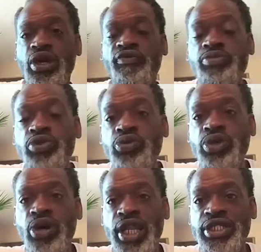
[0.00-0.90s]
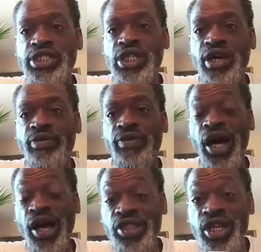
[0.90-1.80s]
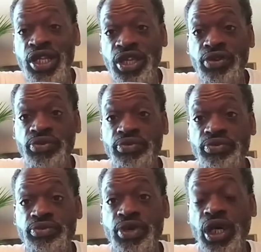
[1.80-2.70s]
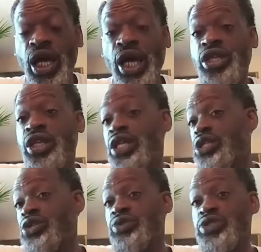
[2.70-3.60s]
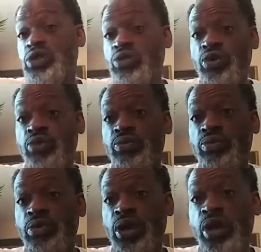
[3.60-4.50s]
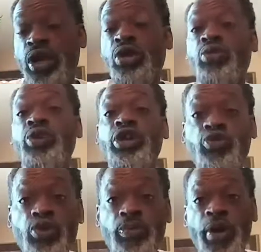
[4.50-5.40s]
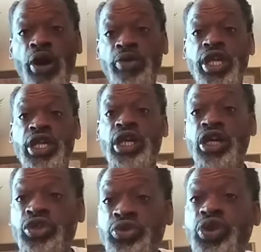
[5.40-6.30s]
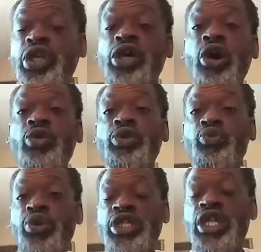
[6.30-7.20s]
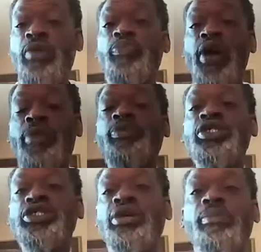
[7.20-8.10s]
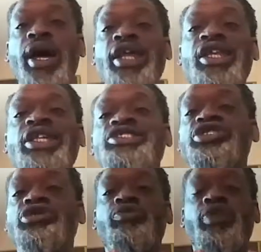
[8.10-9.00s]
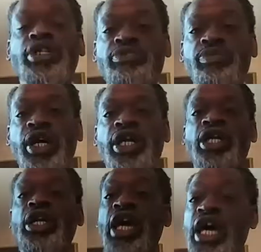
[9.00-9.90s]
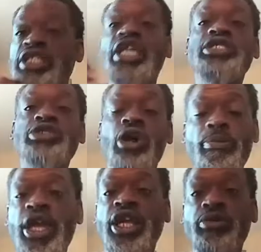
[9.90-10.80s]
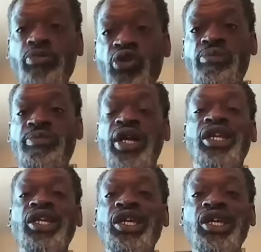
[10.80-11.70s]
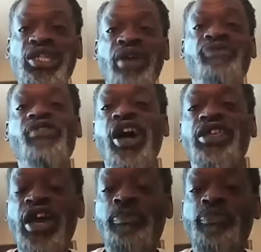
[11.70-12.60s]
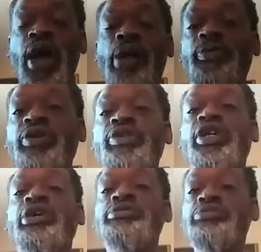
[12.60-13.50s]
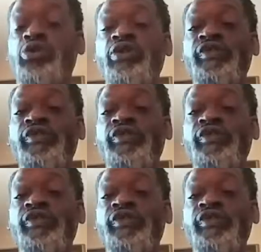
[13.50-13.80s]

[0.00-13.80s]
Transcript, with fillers: from doing all that stuff other than you? Other than you as a group. When the group owns it, you can go on and rent that property to somebody. That generates money. As they start making more money, that value, that property becomes more